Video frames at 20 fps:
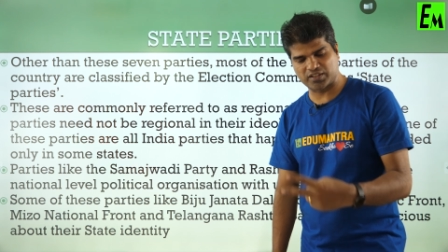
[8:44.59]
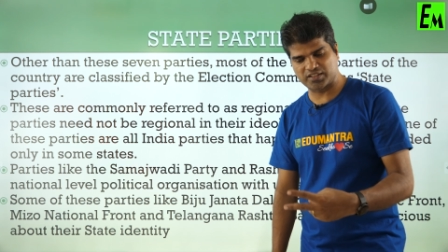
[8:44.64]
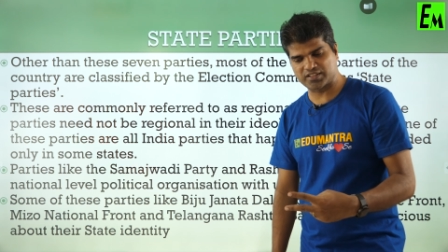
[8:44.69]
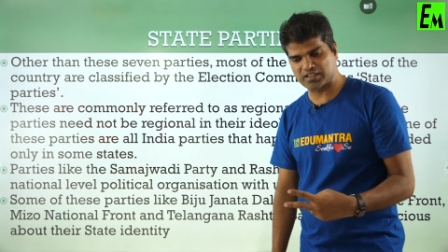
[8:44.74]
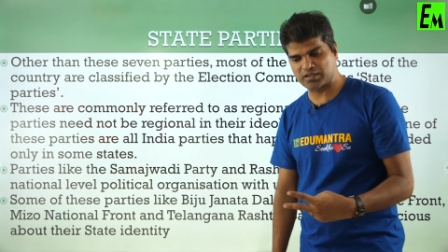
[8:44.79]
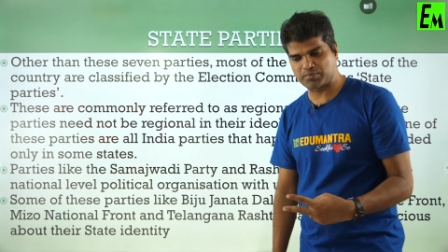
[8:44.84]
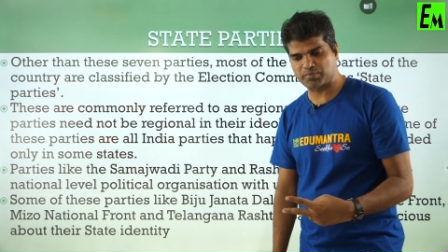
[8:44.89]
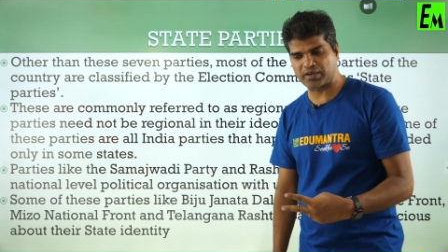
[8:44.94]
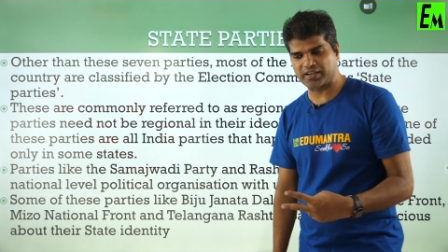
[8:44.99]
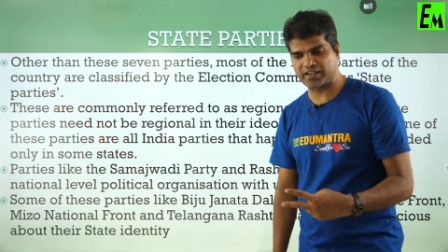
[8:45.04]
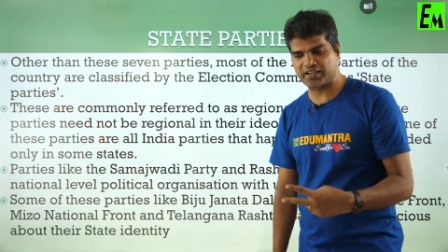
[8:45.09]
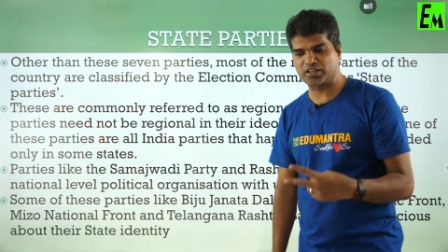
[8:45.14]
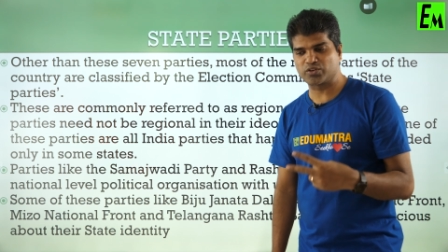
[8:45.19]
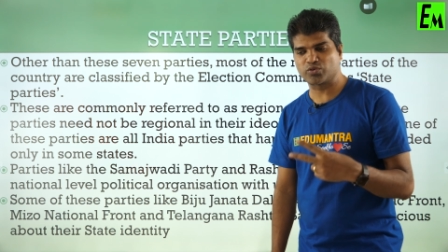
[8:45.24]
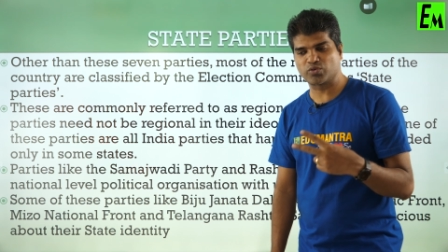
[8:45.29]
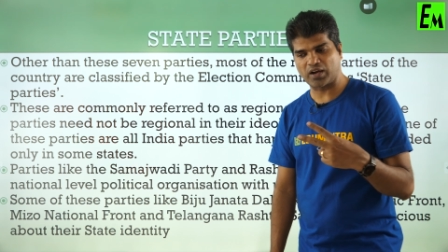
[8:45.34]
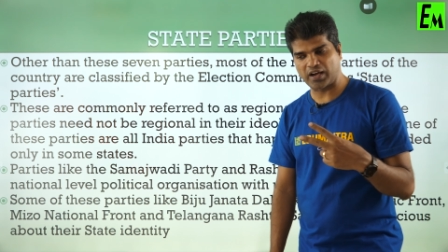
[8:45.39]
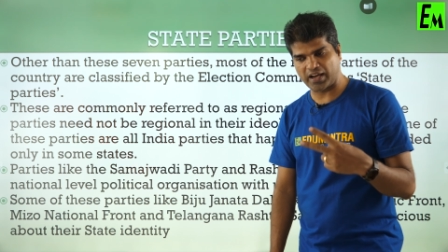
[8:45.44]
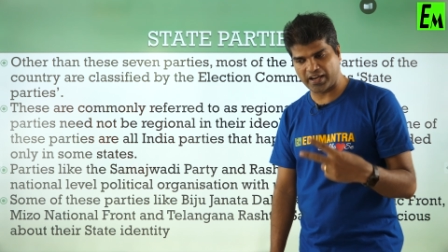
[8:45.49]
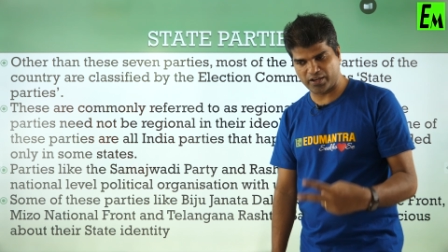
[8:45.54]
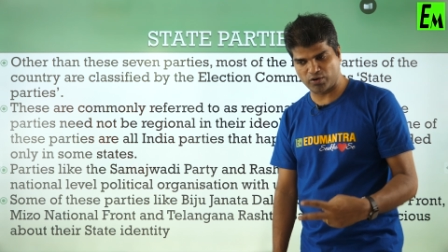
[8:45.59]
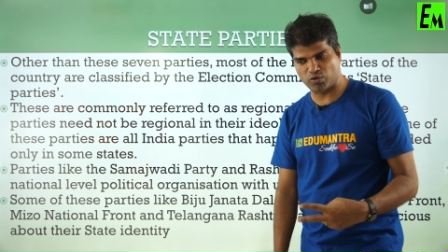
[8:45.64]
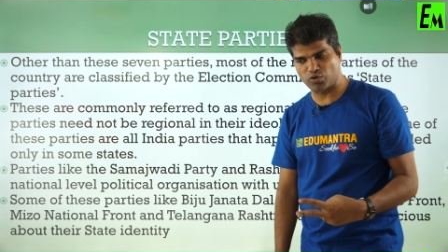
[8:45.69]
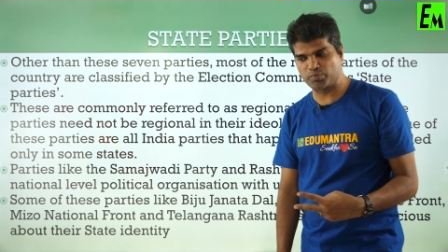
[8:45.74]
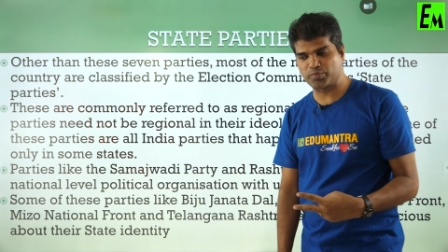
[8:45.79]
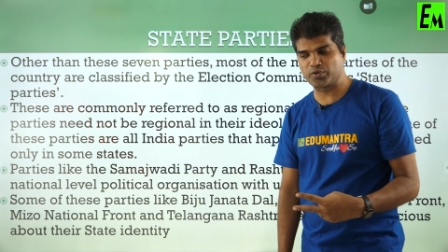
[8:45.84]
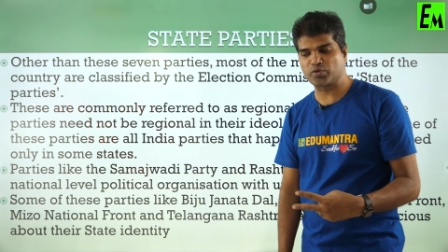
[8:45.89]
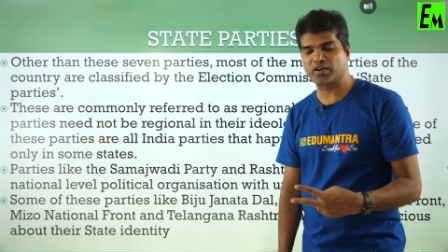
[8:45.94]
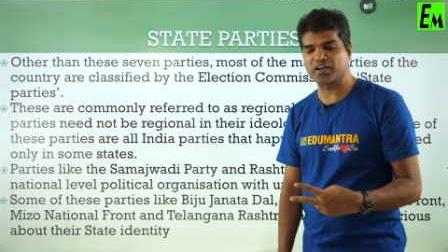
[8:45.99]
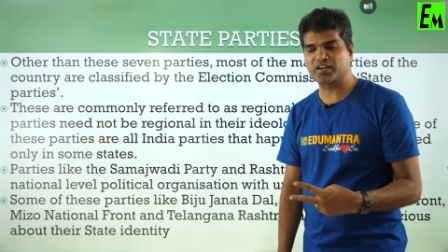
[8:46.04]
regional party you I
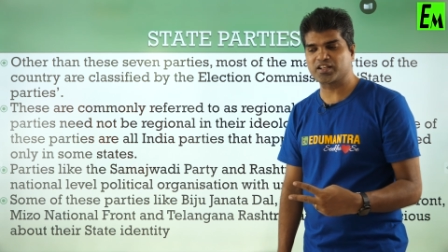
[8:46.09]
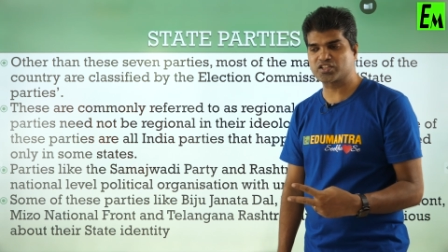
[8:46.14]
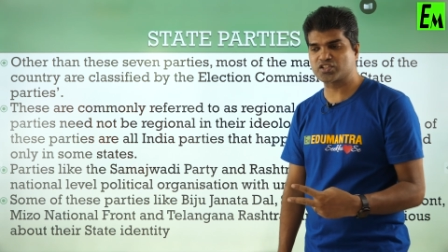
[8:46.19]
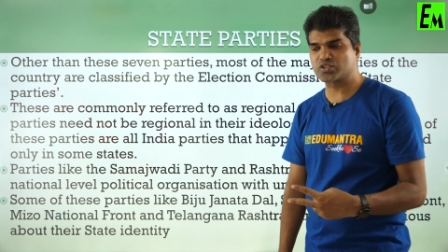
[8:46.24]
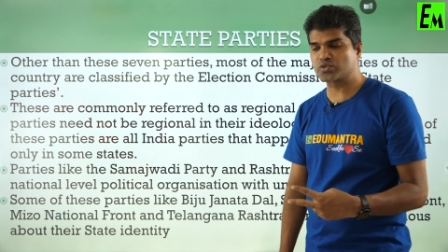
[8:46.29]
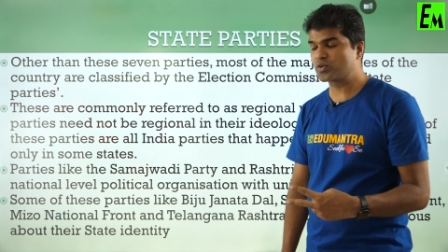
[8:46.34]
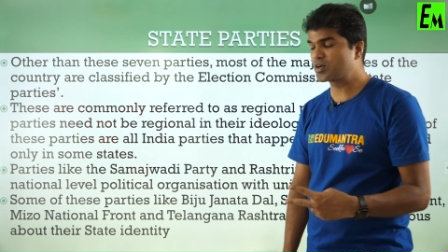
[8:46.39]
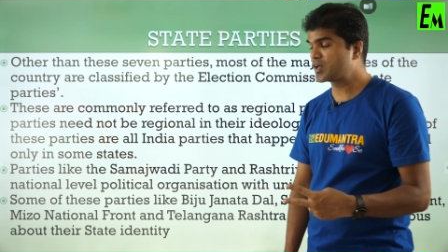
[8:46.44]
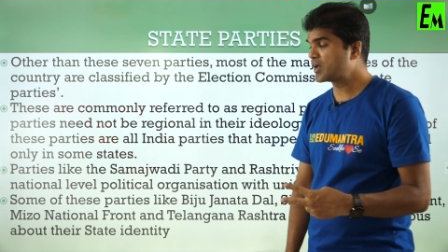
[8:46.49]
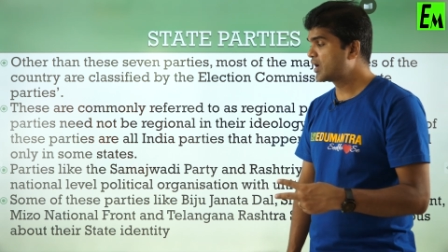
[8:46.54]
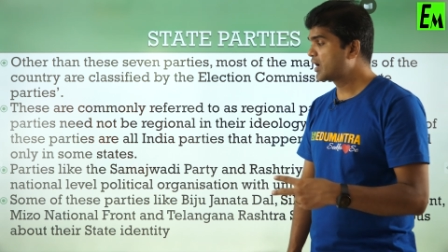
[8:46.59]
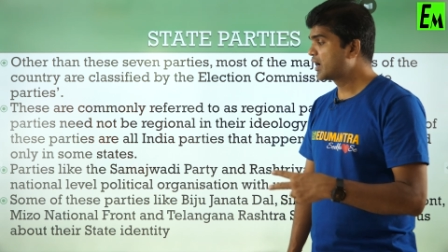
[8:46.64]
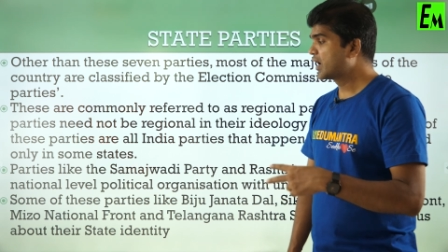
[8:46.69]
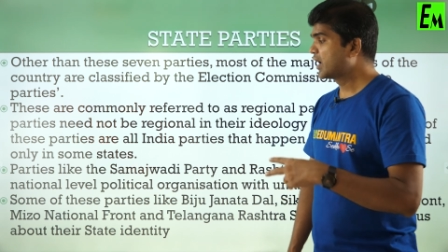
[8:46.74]
hope you understood